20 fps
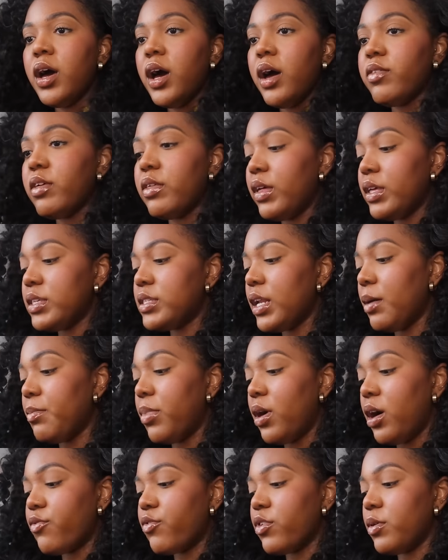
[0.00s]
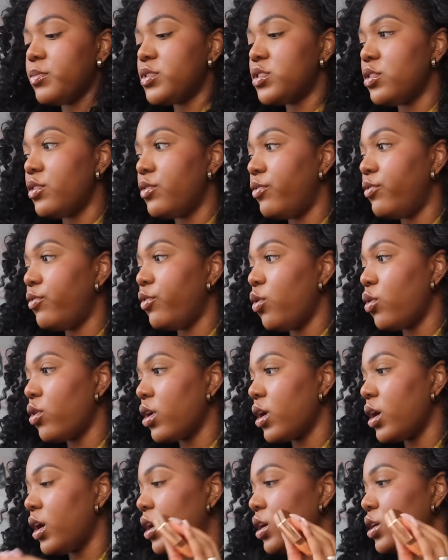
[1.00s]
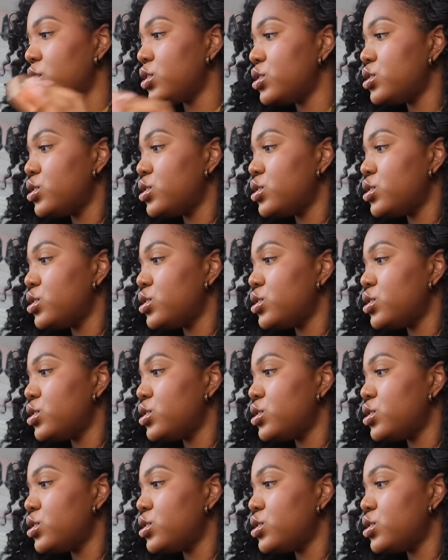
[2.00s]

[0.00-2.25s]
of the things that I bought from Sephora,